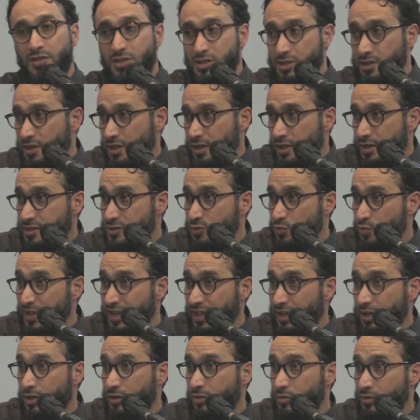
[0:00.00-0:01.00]
and obviously
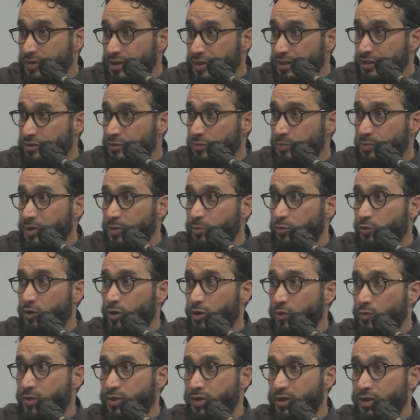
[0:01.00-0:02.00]
he's weak with the little
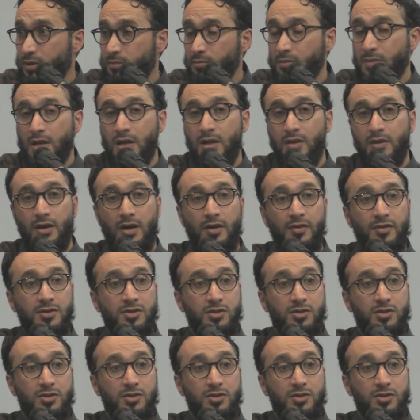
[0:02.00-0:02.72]
people who are with him,